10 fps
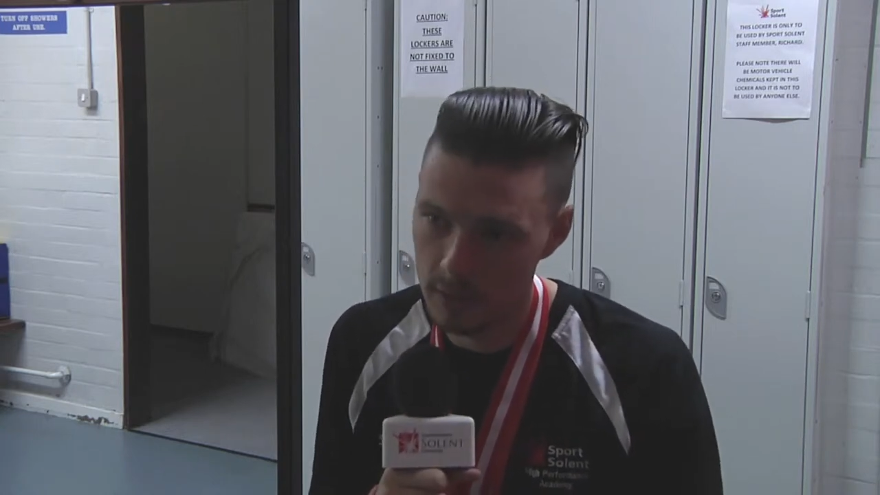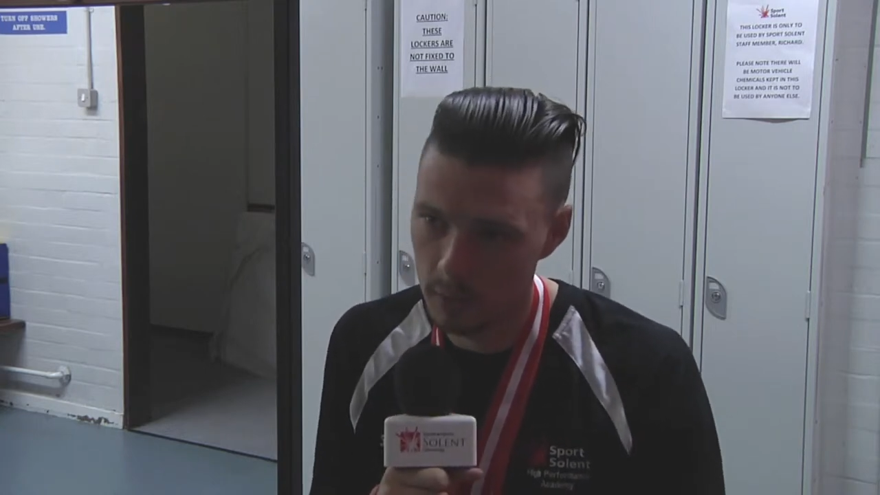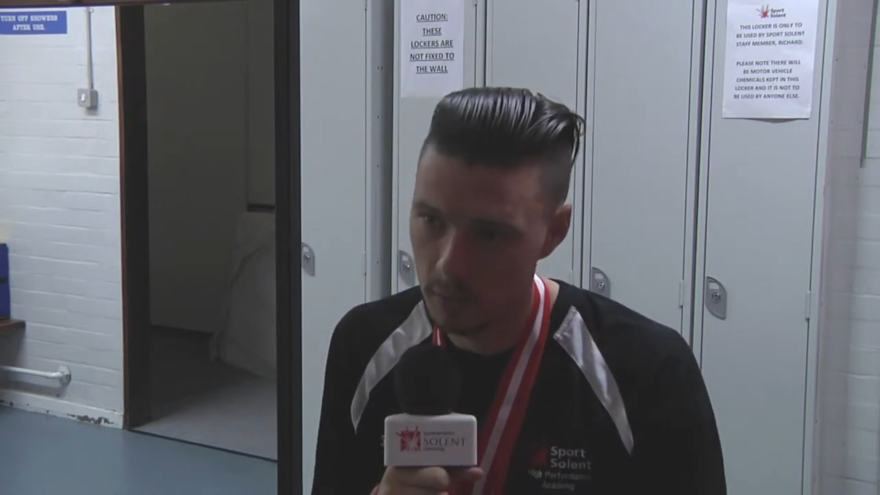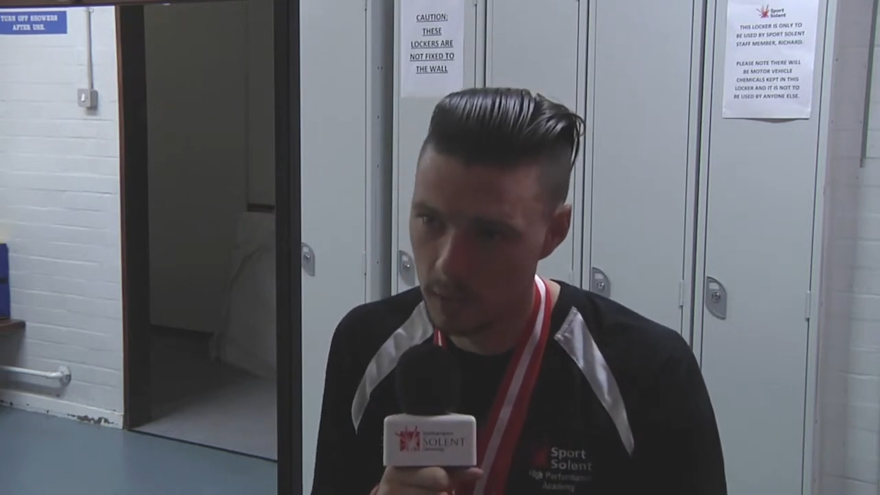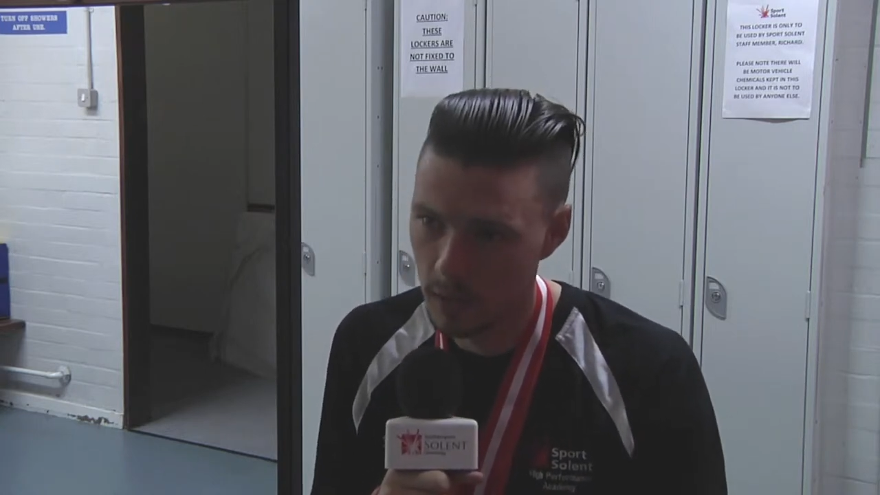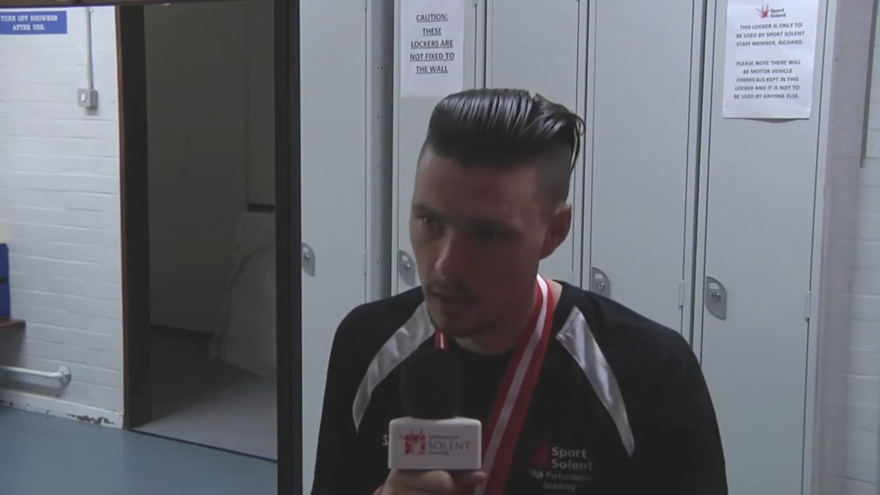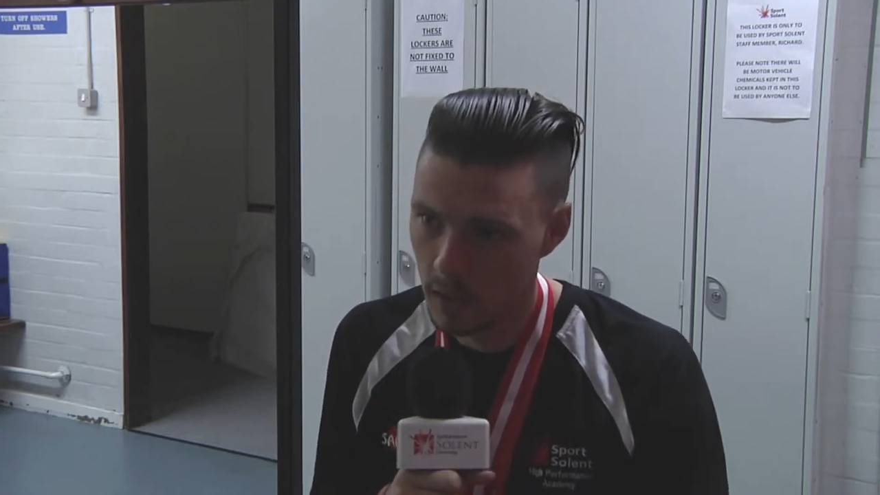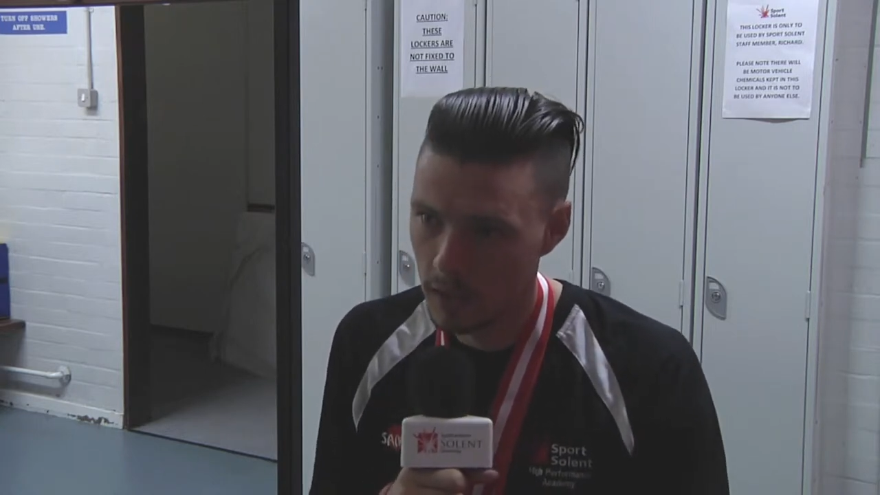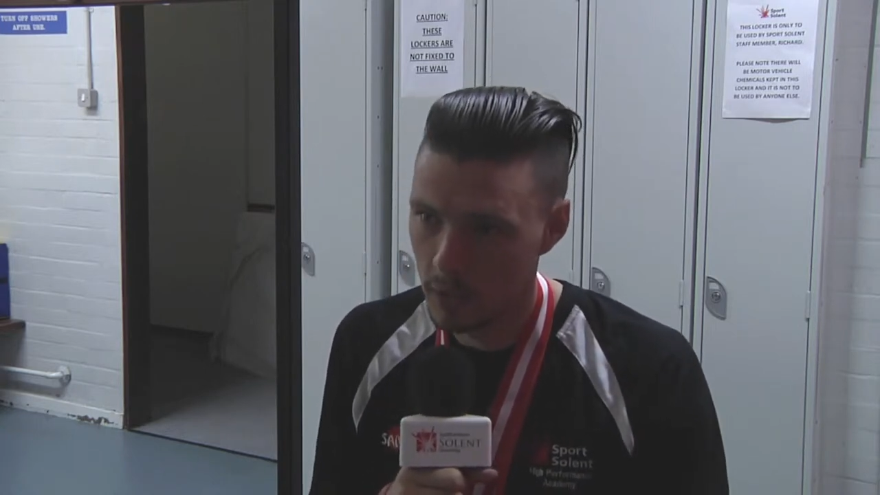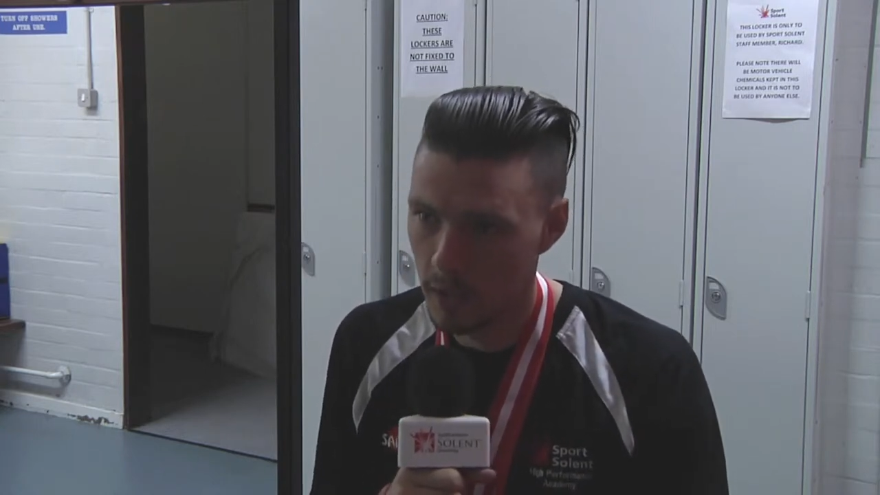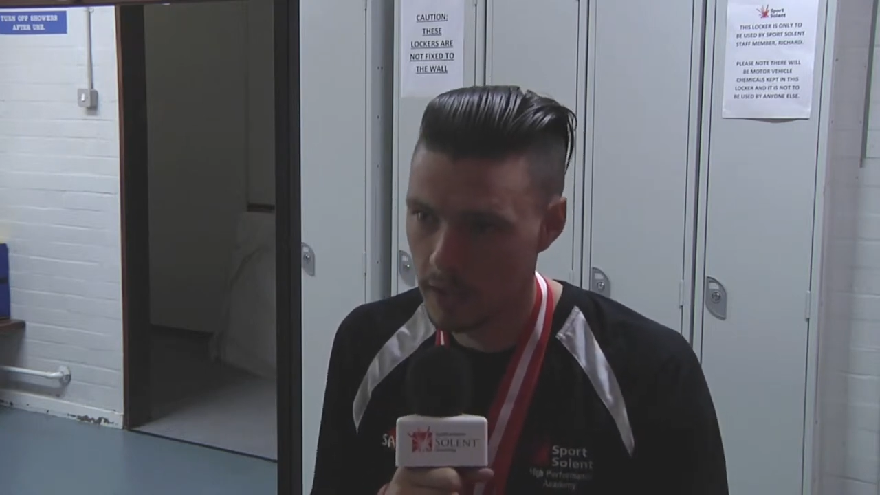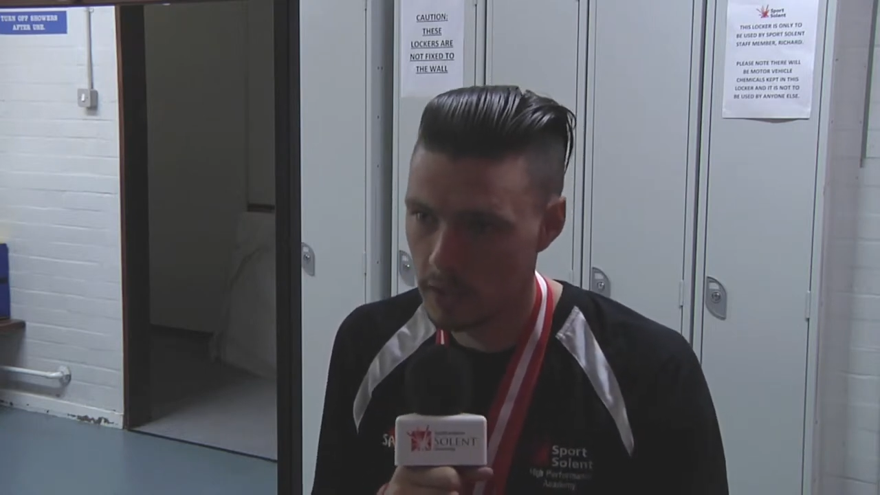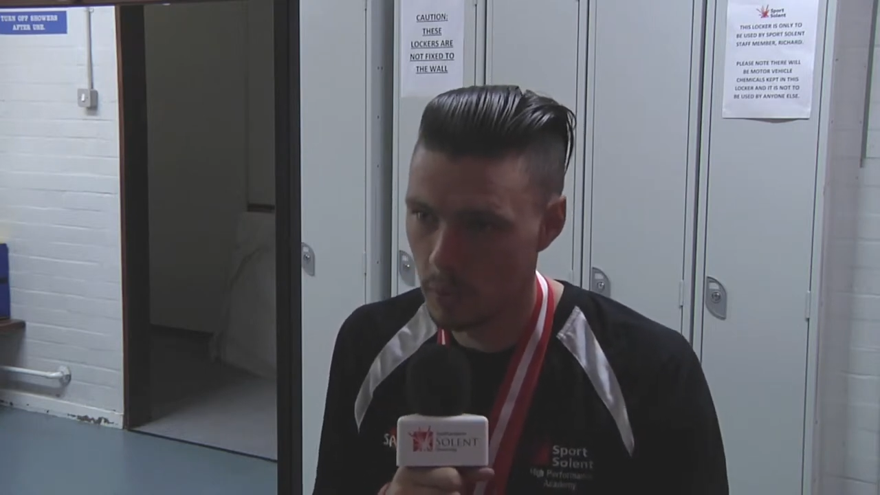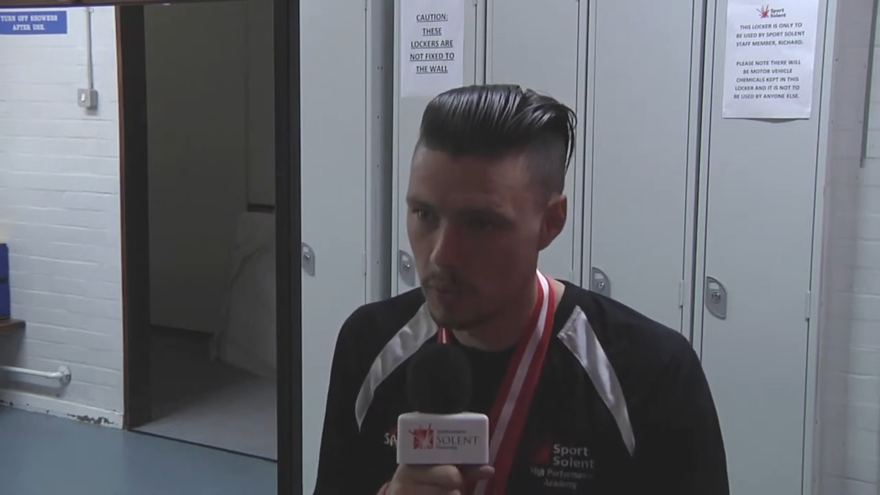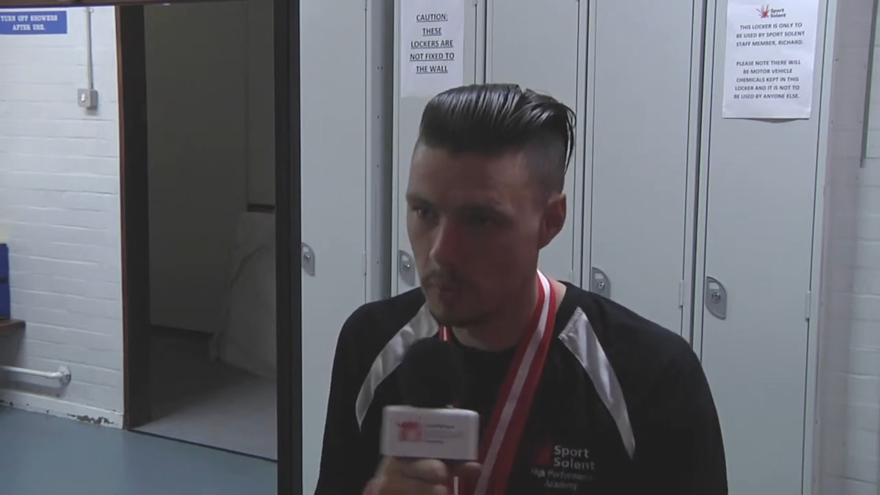It's all it's all headed
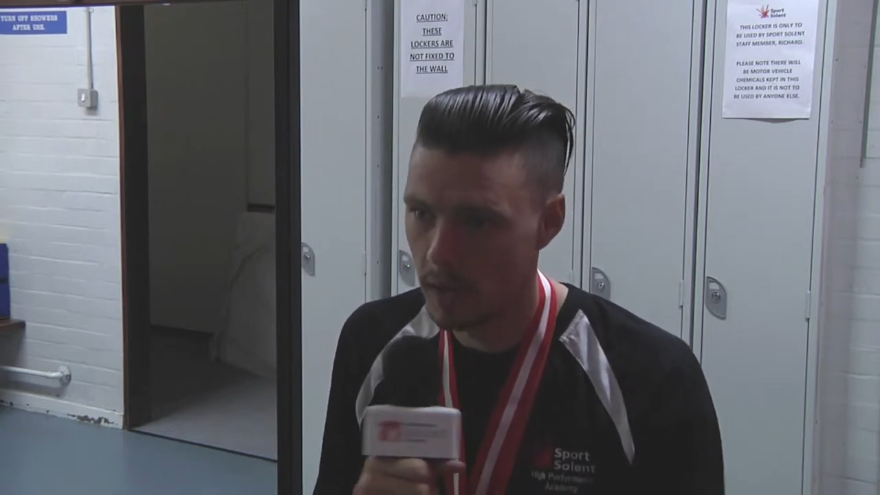towards